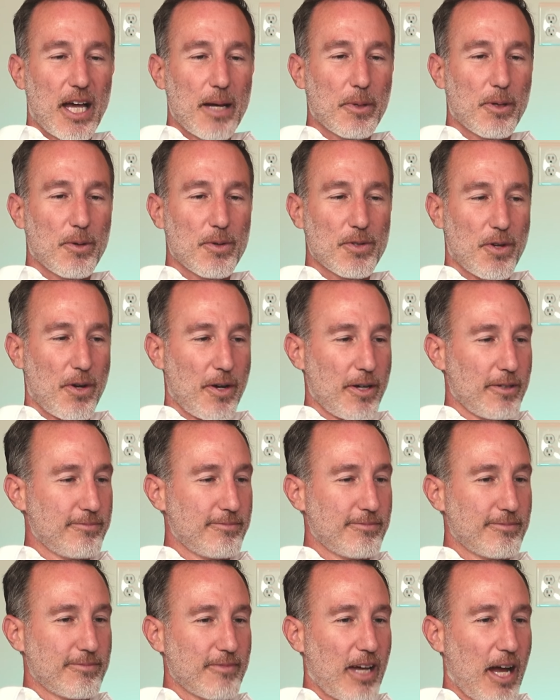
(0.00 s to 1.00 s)
time goes
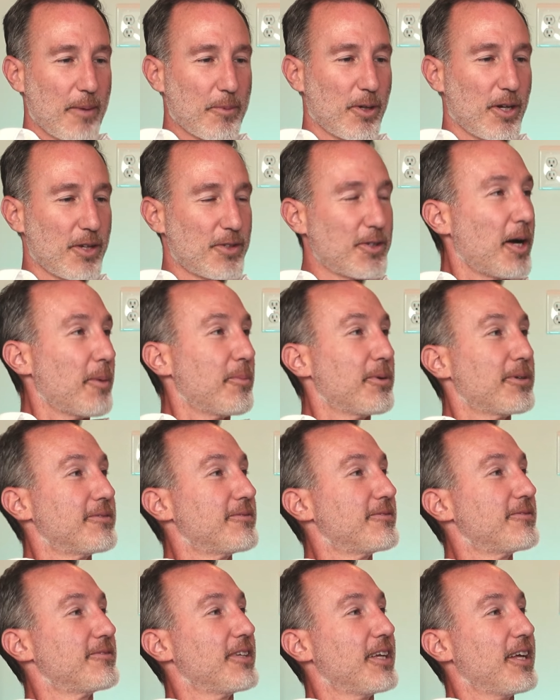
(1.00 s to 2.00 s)
on, I'm going to dump.
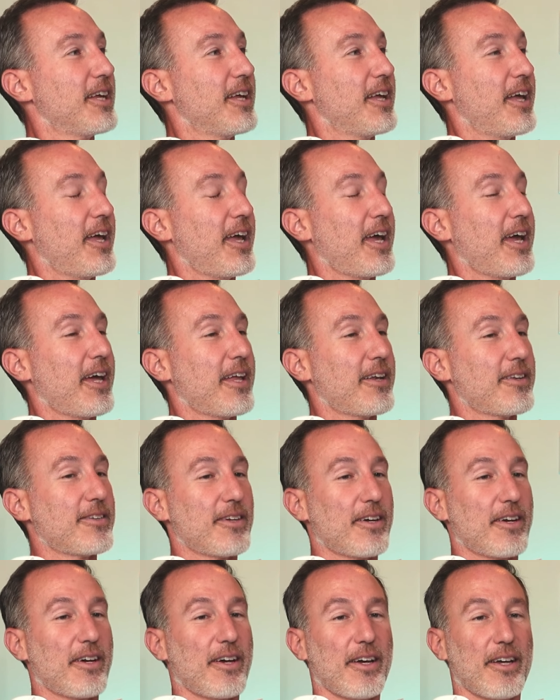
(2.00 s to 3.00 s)

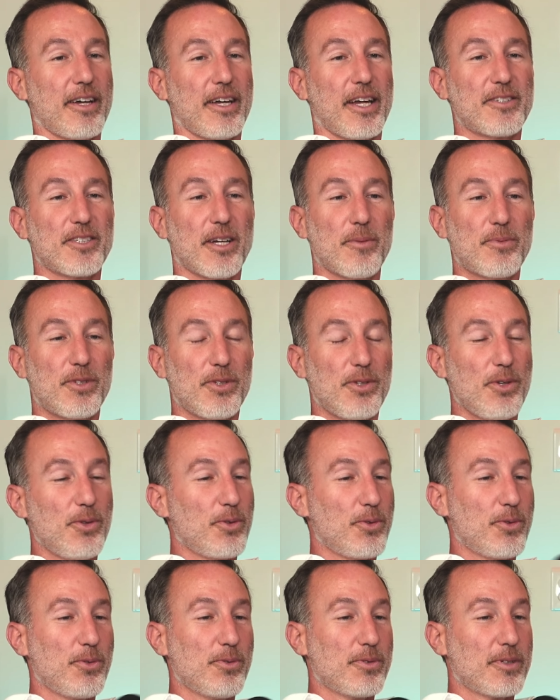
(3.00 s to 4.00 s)
And uh, it's up to
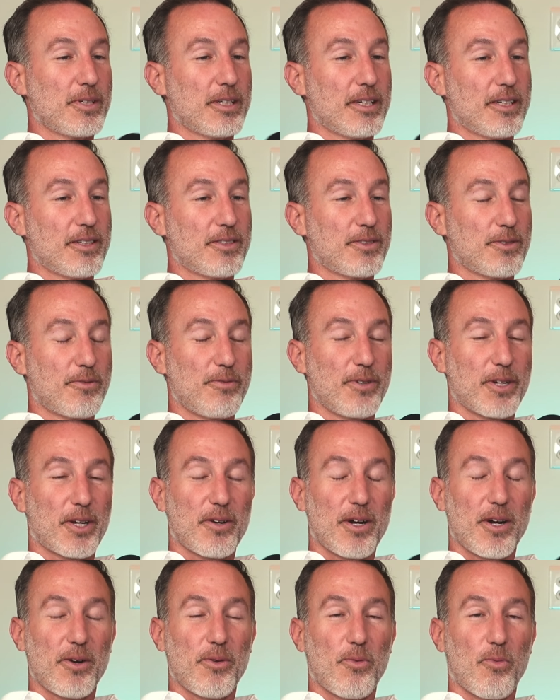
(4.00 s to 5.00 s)
you to
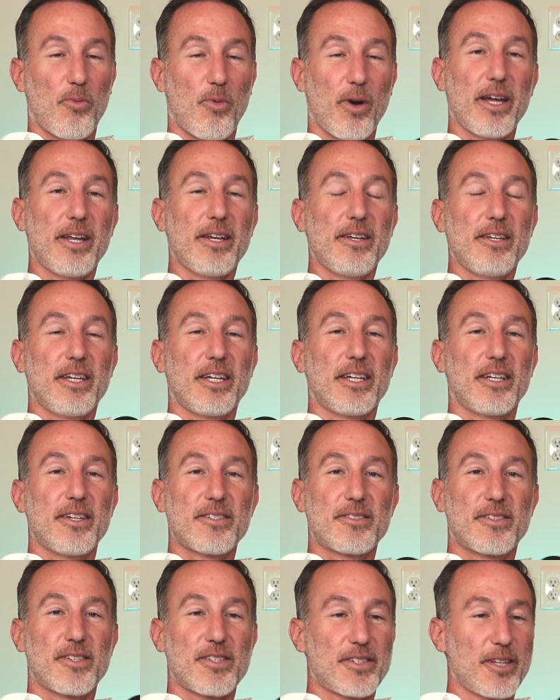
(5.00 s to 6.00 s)
figure out when it
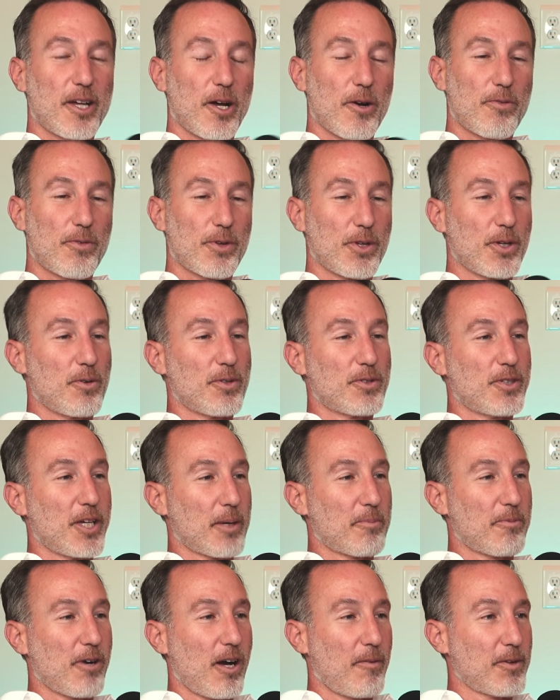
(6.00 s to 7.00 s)
is to sell for you and
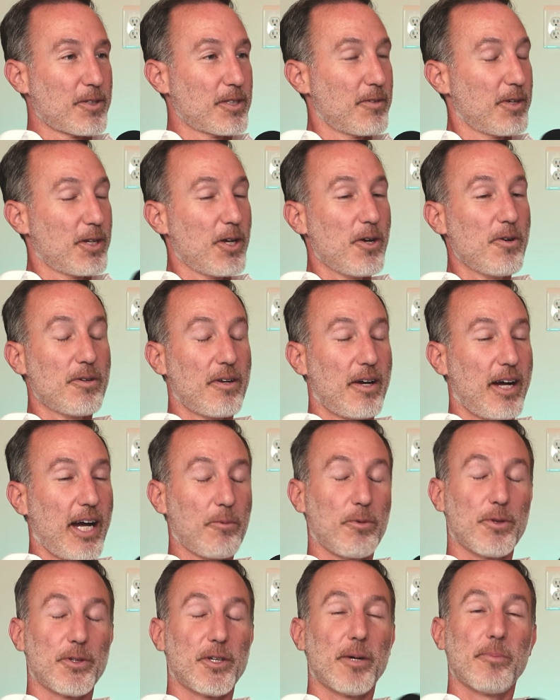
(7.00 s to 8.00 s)
take profits. If you don't,
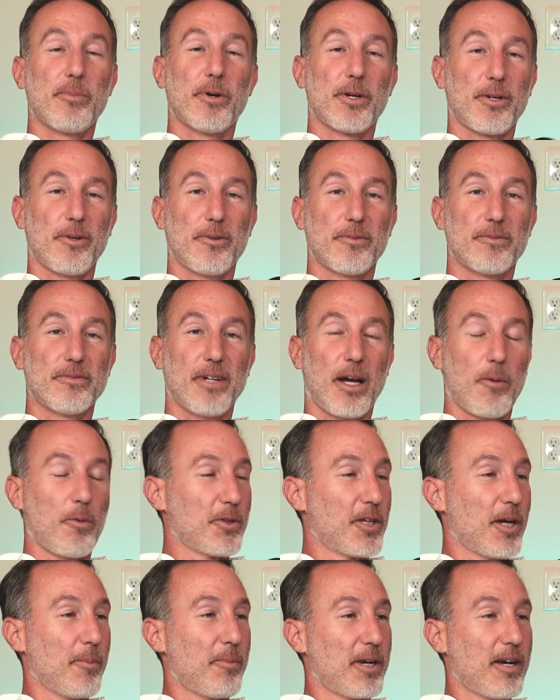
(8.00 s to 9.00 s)
I will dump on you. I
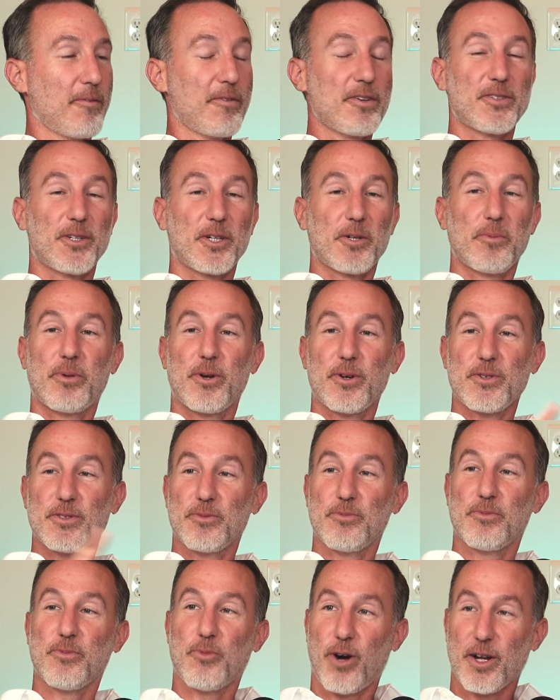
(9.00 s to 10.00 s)
will dump on every single
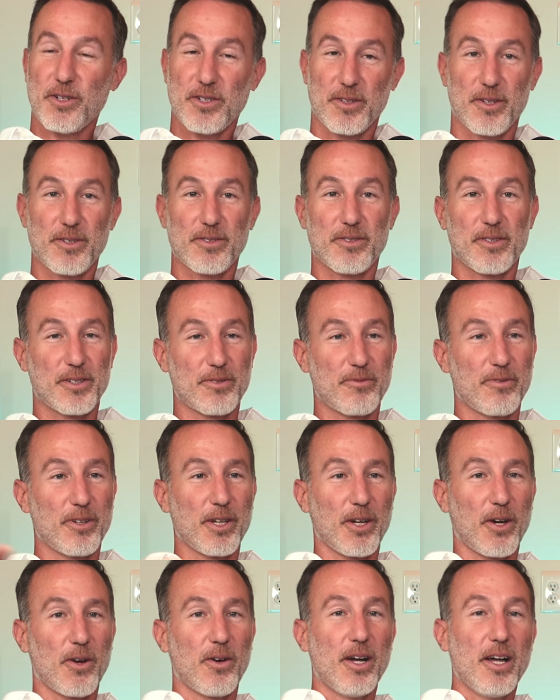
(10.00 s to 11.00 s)
person watching this this
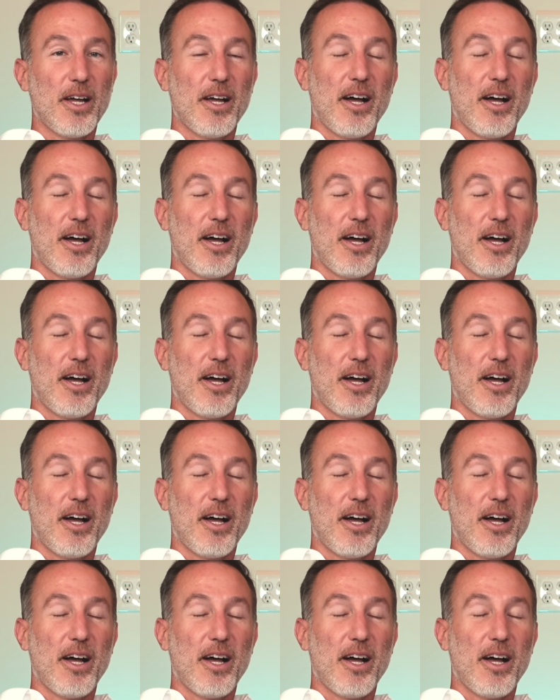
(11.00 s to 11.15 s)
video.